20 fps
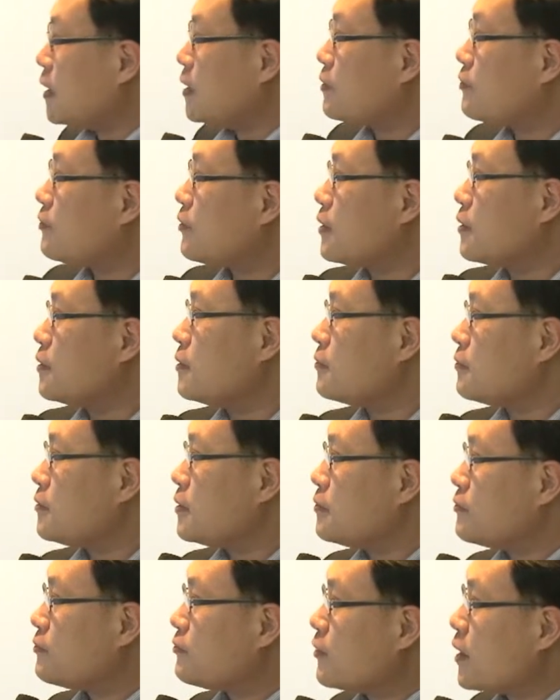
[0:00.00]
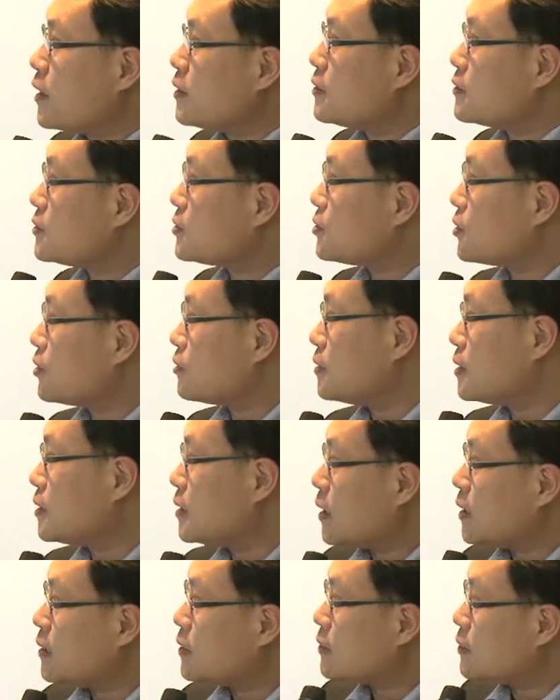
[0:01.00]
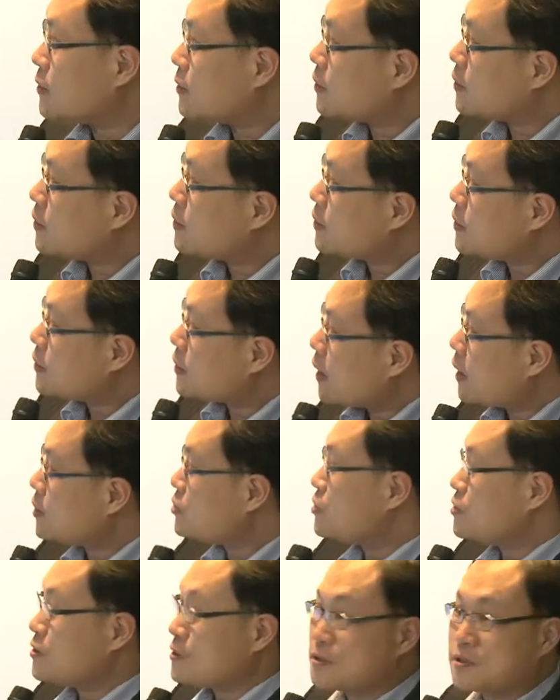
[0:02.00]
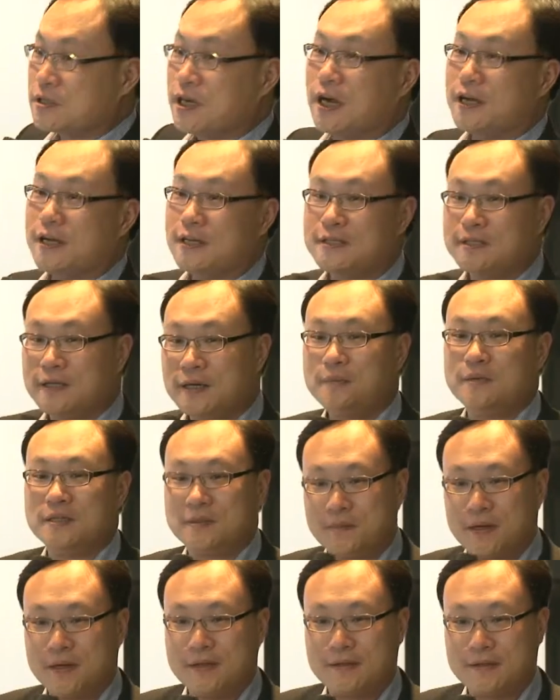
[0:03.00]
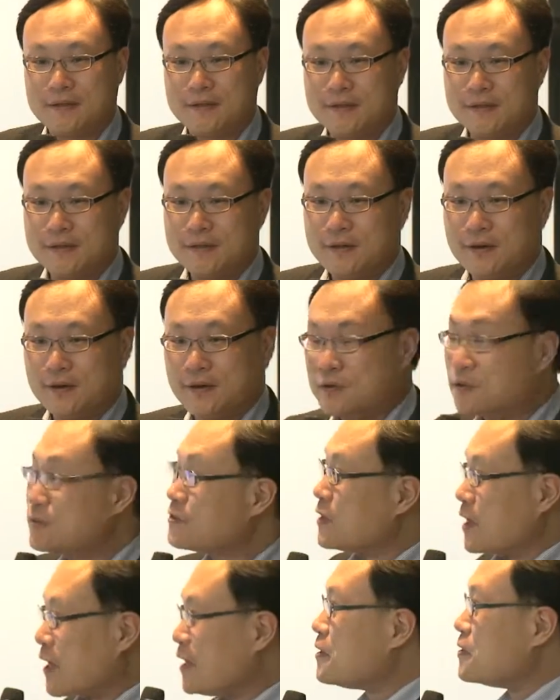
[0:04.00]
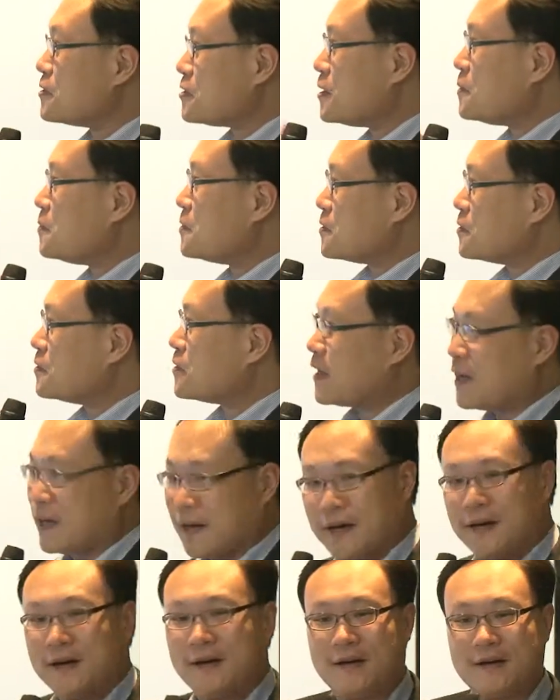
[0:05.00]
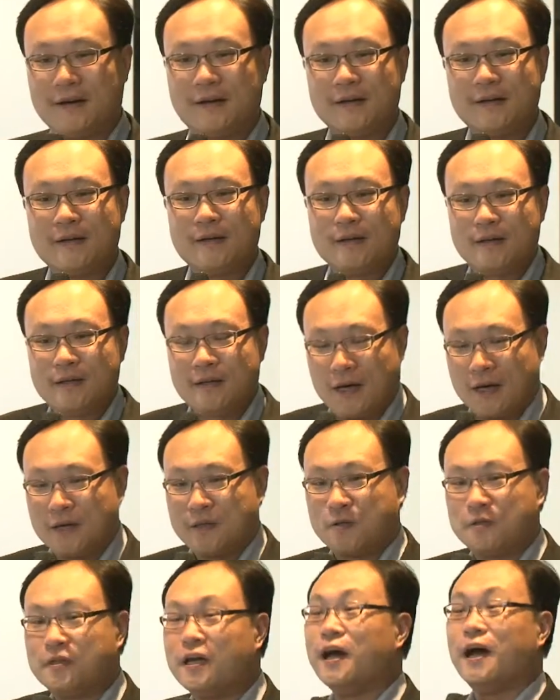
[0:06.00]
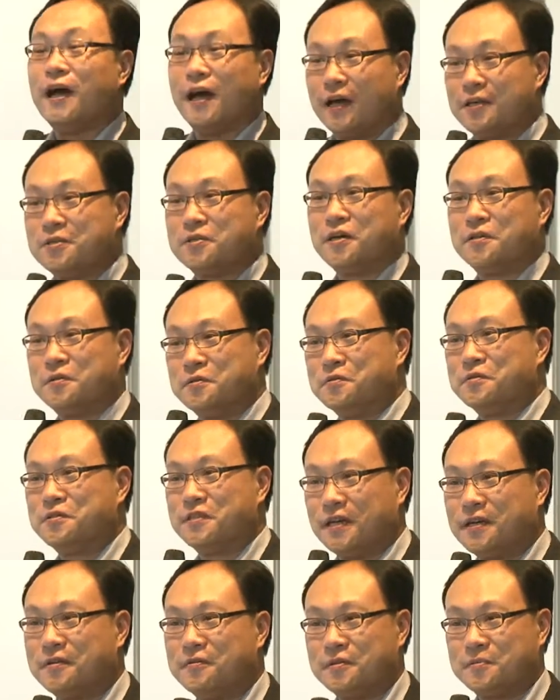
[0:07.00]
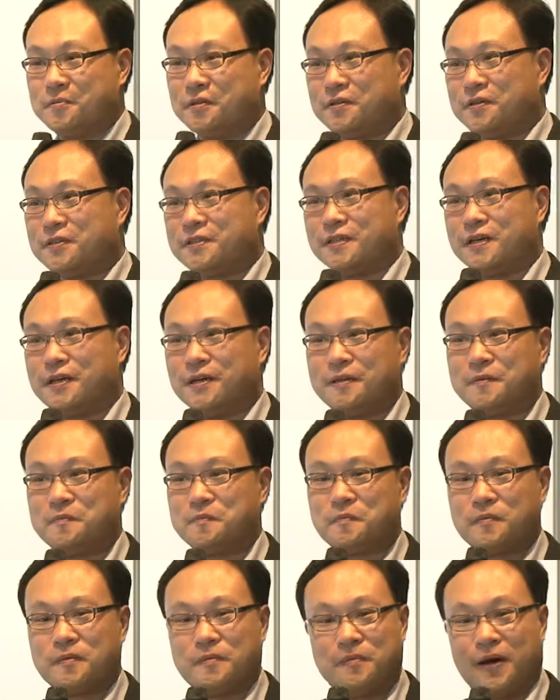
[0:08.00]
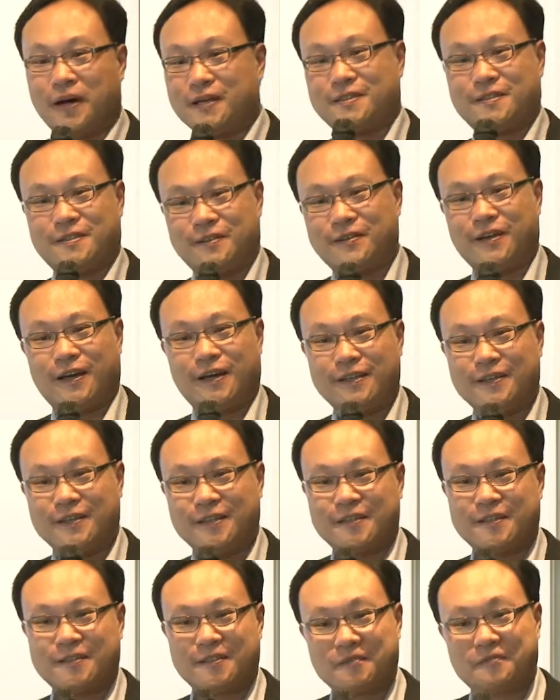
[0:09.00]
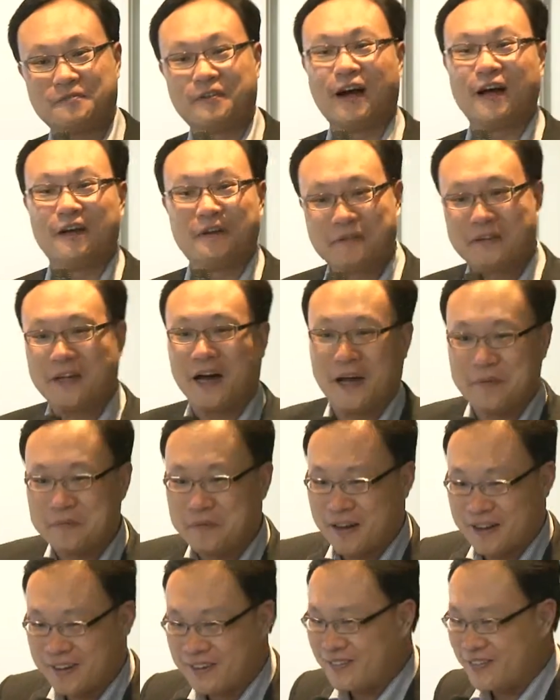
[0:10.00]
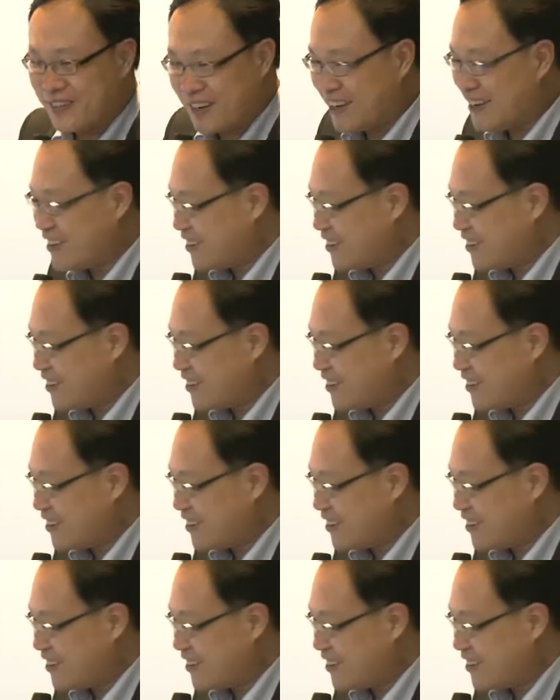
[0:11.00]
And we find the story, and then actually the Chinese name is better, although the English name is okay. Today I try to use English because March, okay, this is the final time I will be